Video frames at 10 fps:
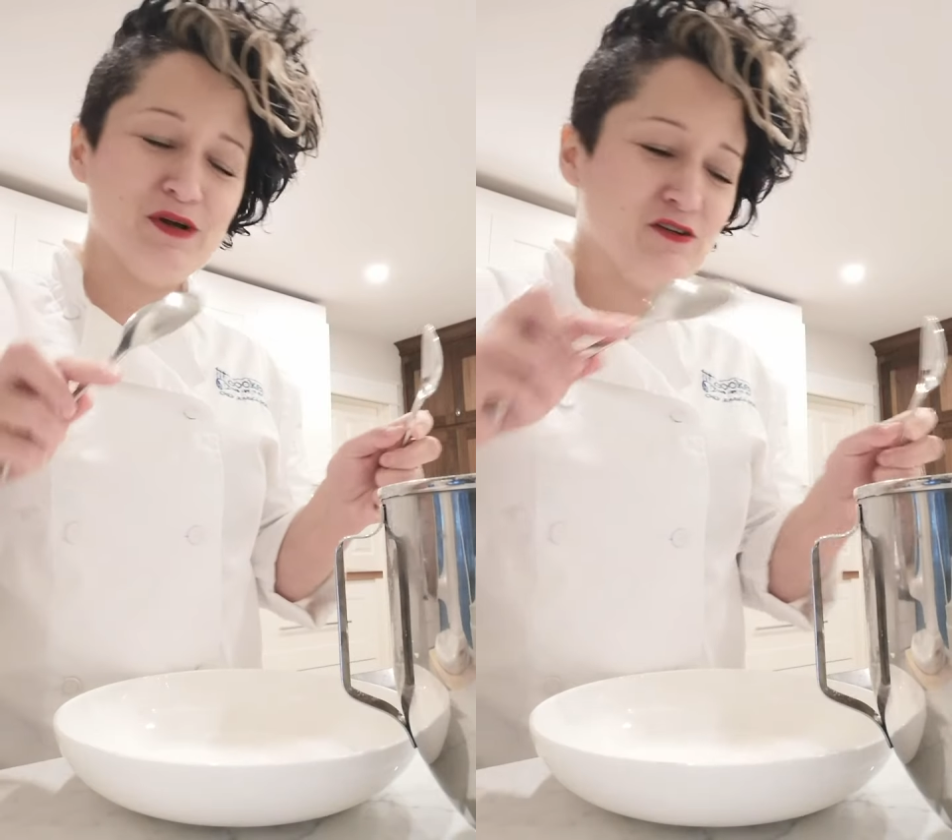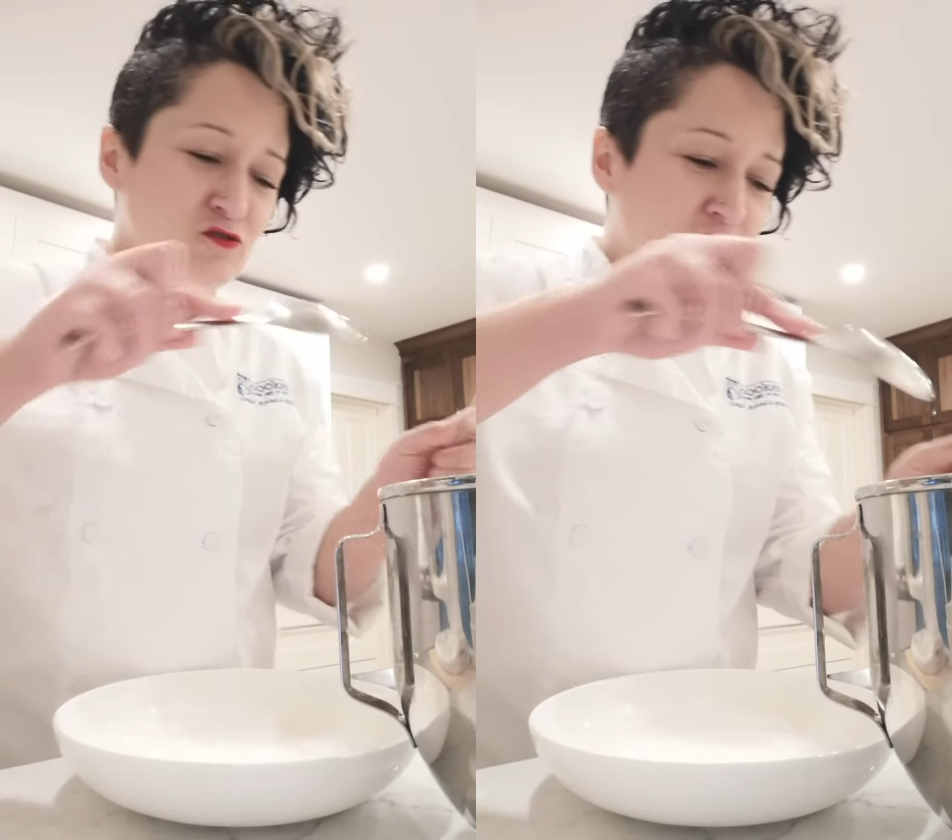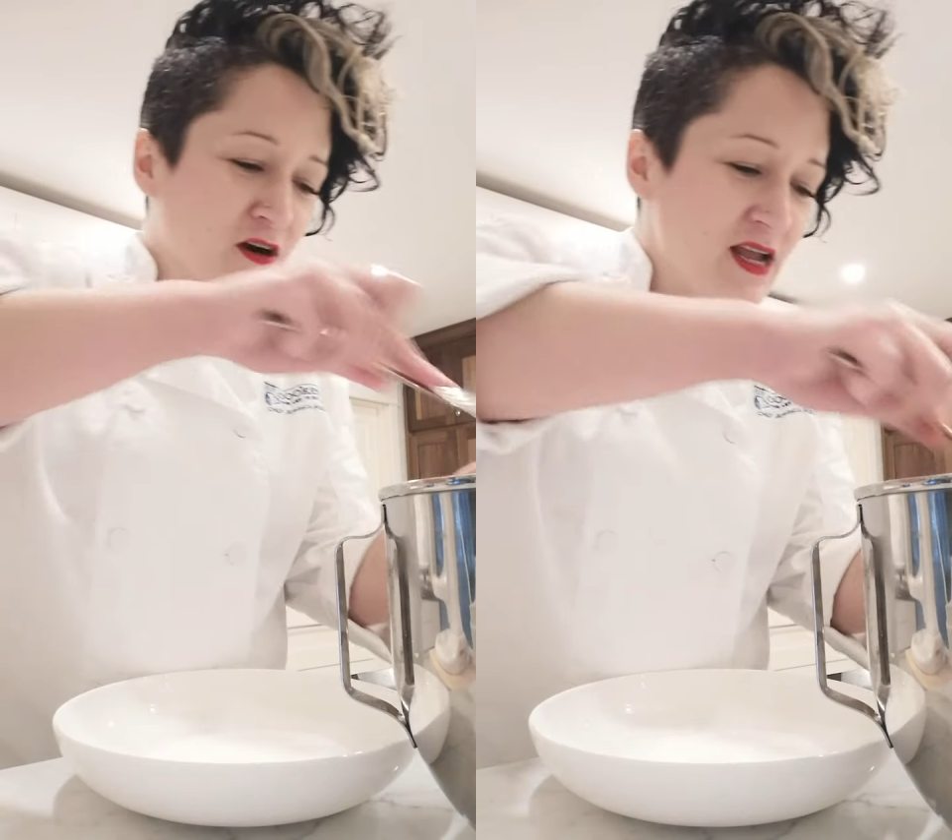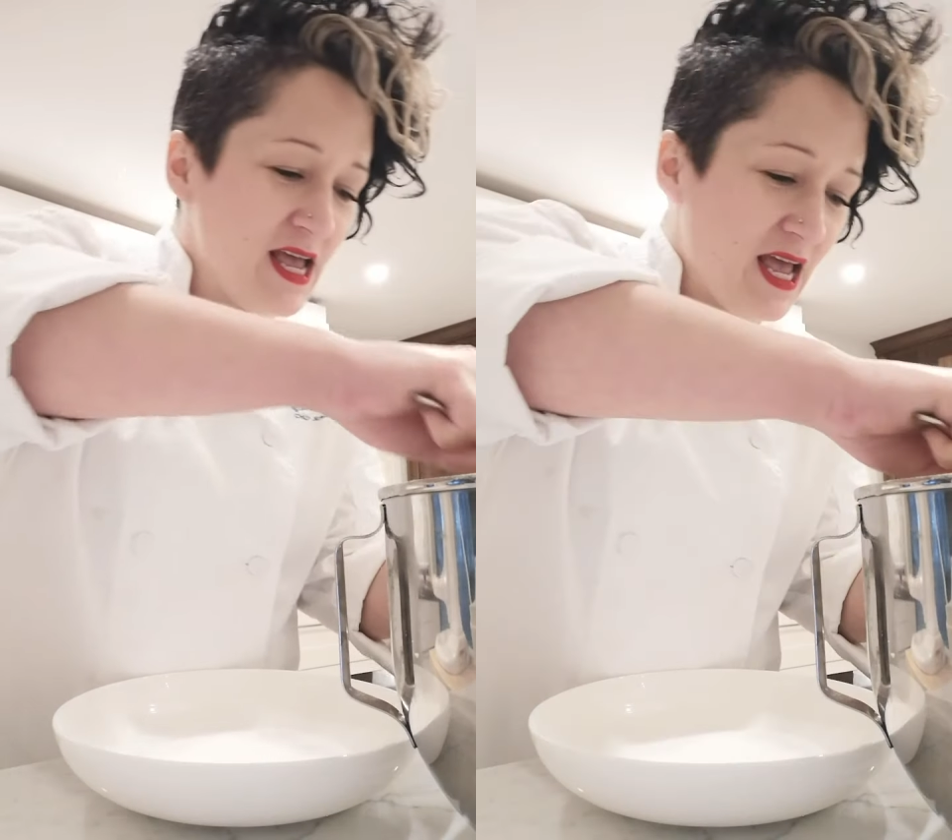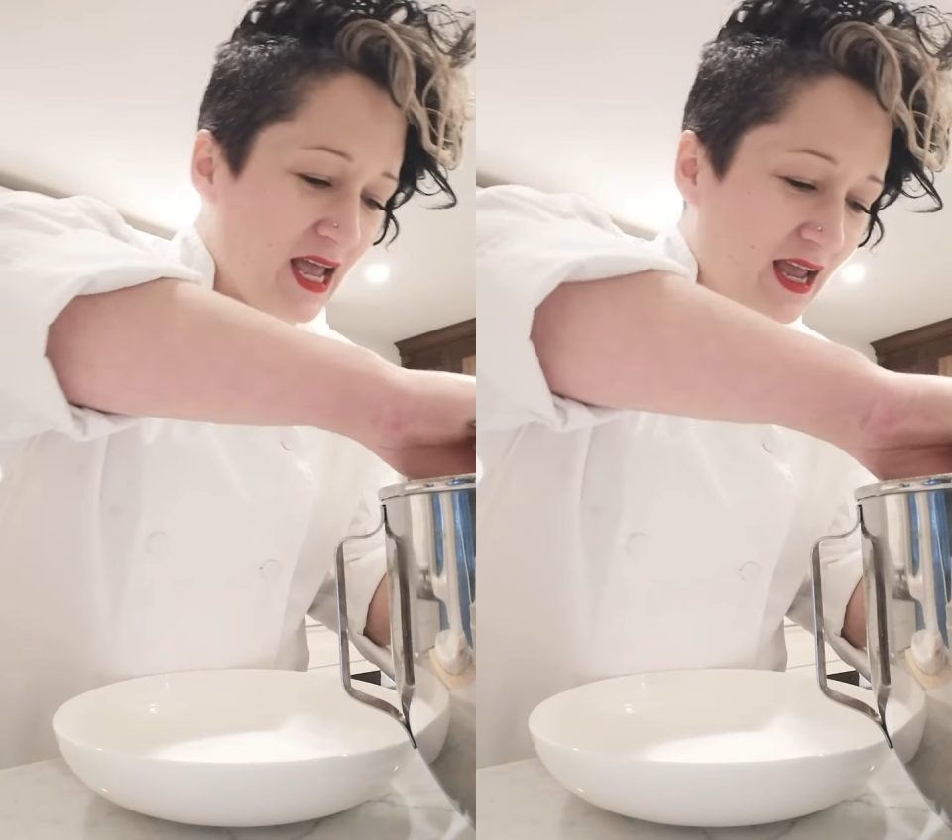drawer,
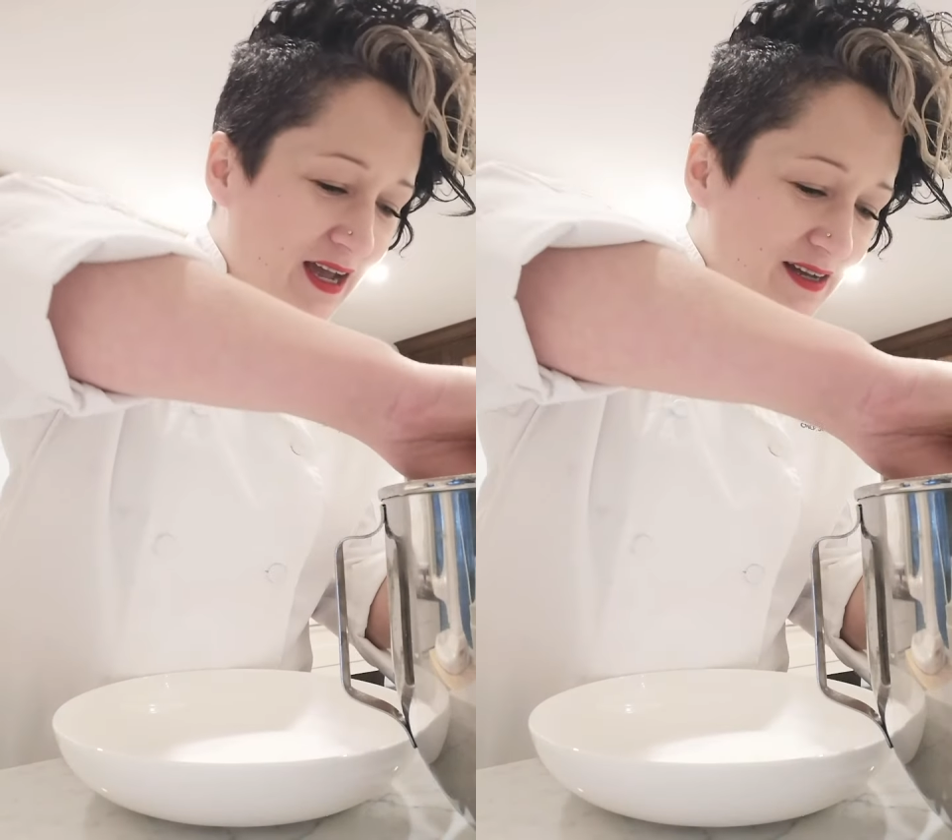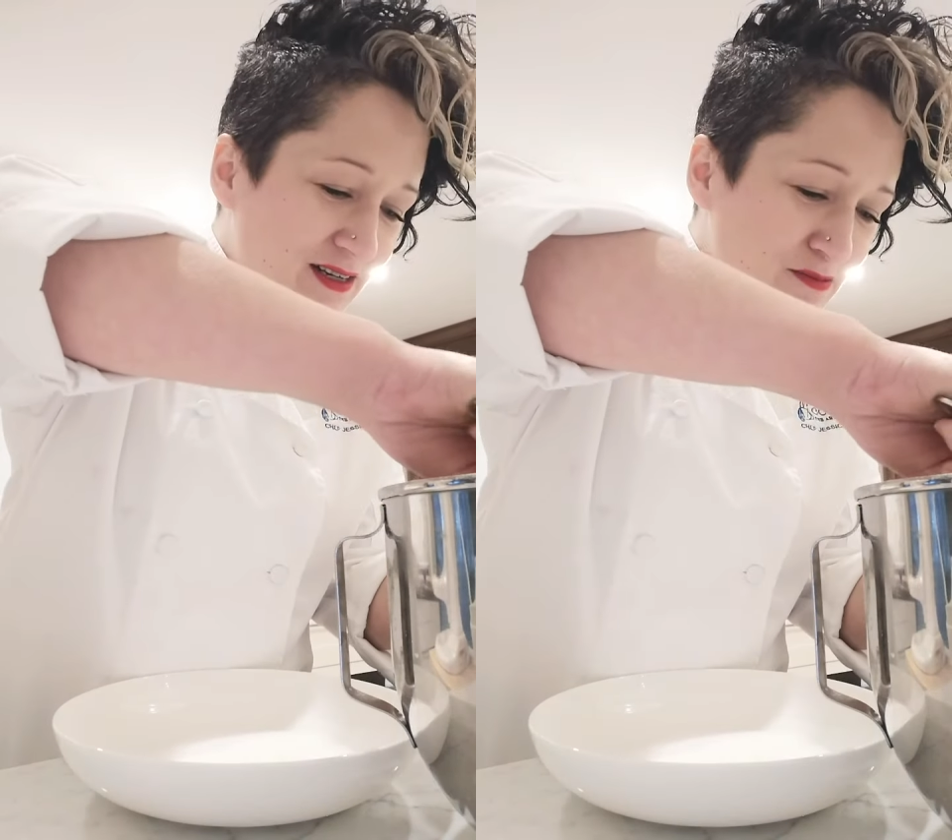and